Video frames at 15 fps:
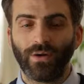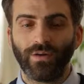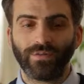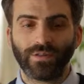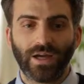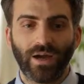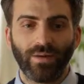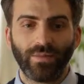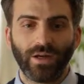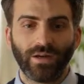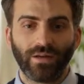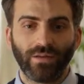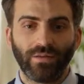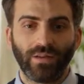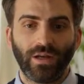of time
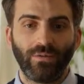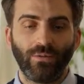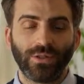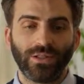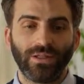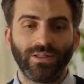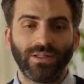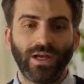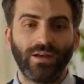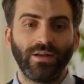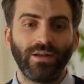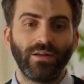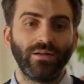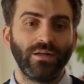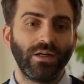than it was
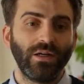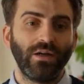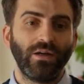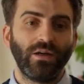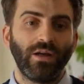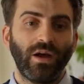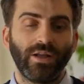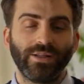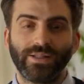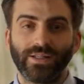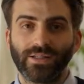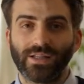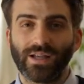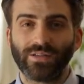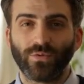intended,
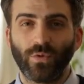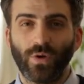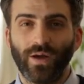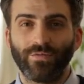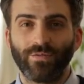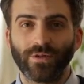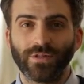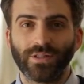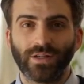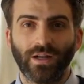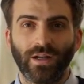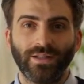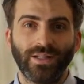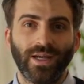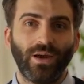unsuccessful efforts to
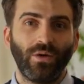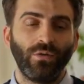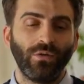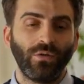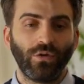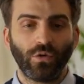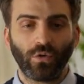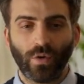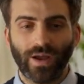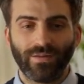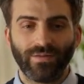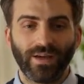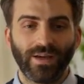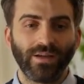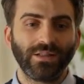cut down,
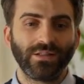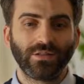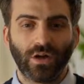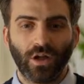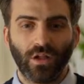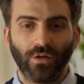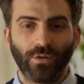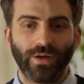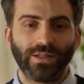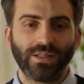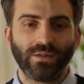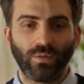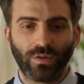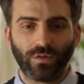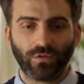cravings,
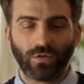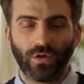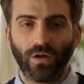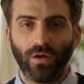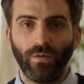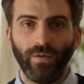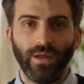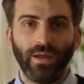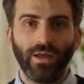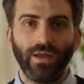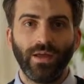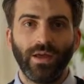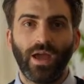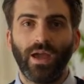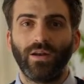tolerance, withdrawal,
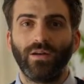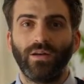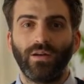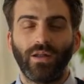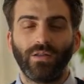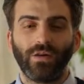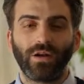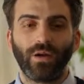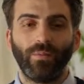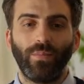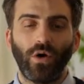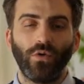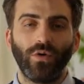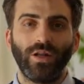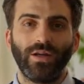and another
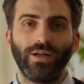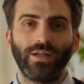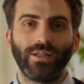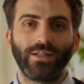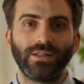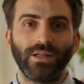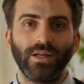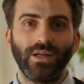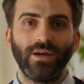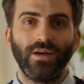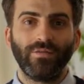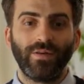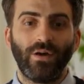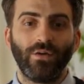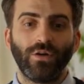component is
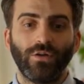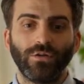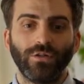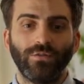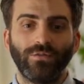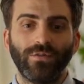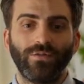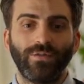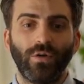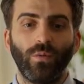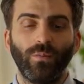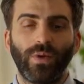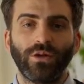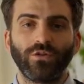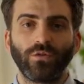failure to
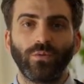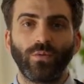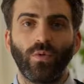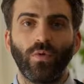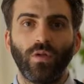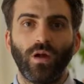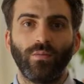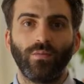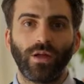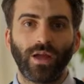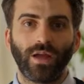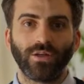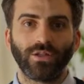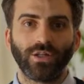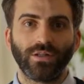fulfill major role
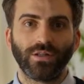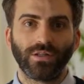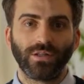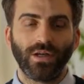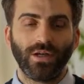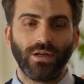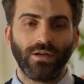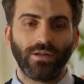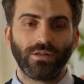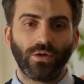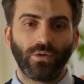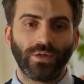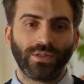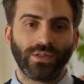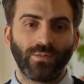obligations.
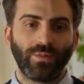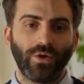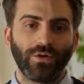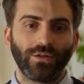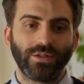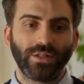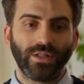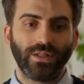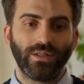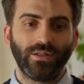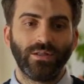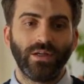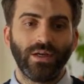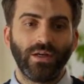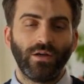So is the
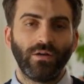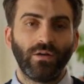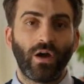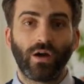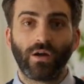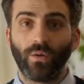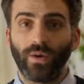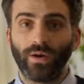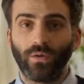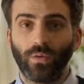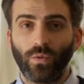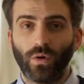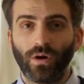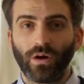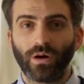person not going to
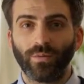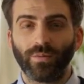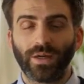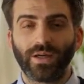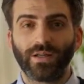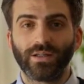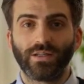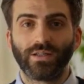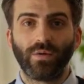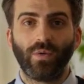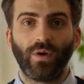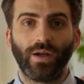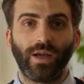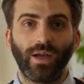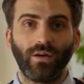work because they
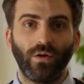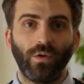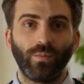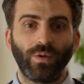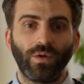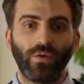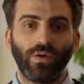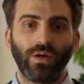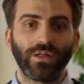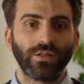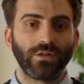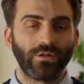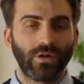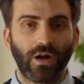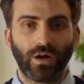want to get opioids,
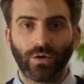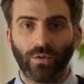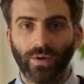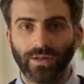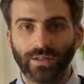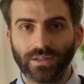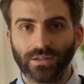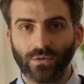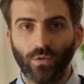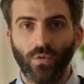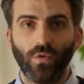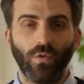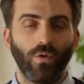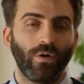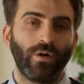or not going to
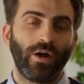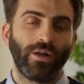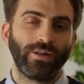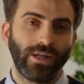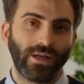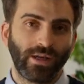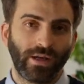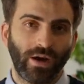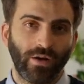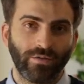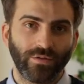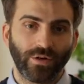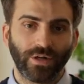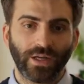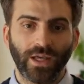school, or not taking care of
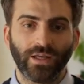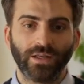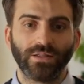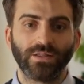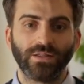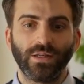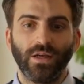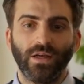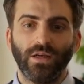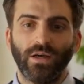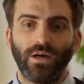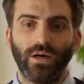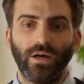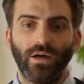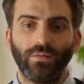their kids?
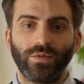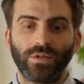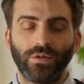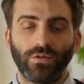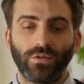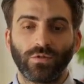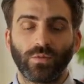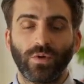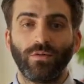So there's real